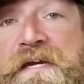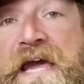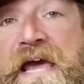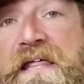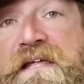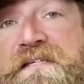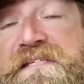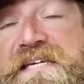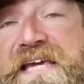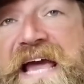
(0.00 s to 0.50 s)

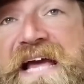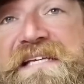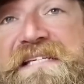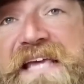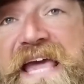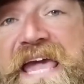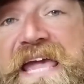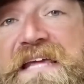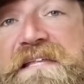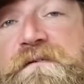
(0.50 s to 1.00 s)
Galaxy
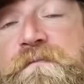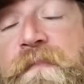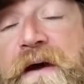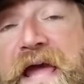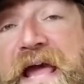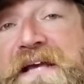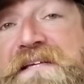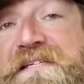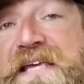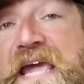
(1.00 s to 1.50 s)
S8. My
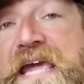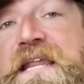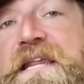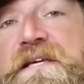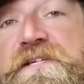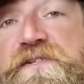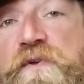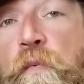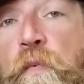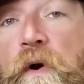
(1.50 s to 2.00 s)
S8
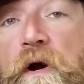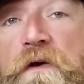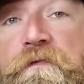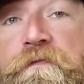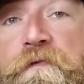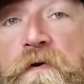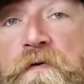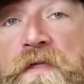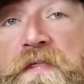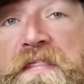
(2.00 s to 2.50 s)
is the work
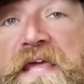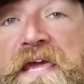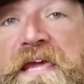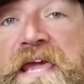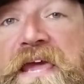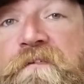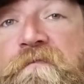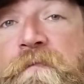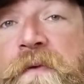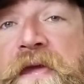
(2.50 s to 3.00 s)
phone that they
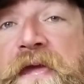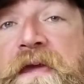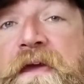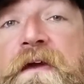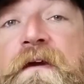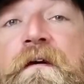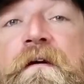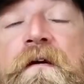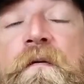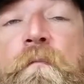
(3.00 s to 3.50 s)
gave me.
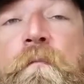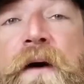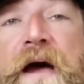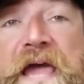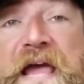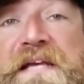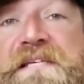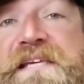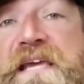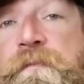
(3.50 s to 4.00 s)
My
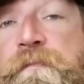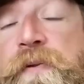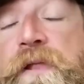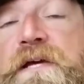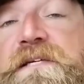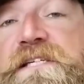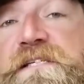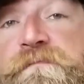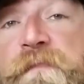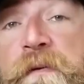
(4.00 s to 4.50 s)
S8
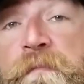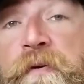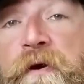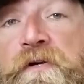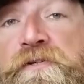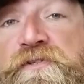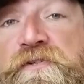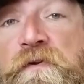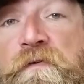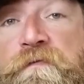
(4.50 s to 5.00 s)
Plus is my
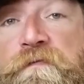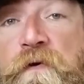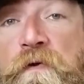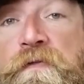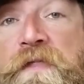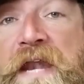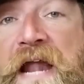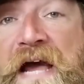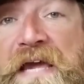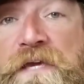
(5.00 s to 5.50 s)
personal phone
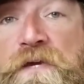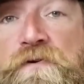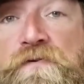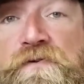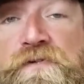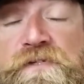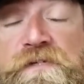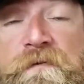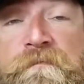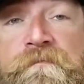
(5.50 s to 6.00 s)
that I
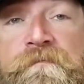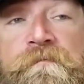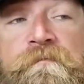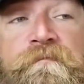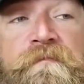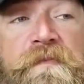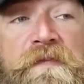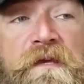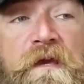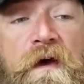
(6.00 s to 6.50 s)
use
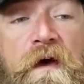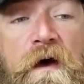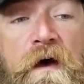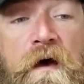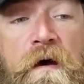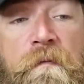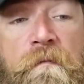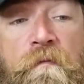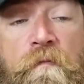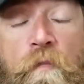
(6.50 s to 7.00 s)

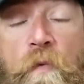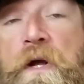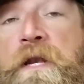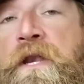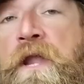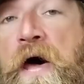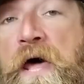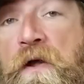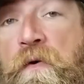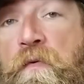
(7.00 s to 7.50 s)
when
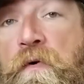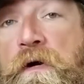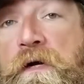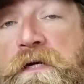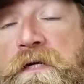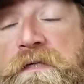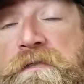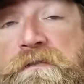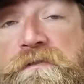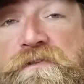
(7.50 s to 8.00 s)
not at work.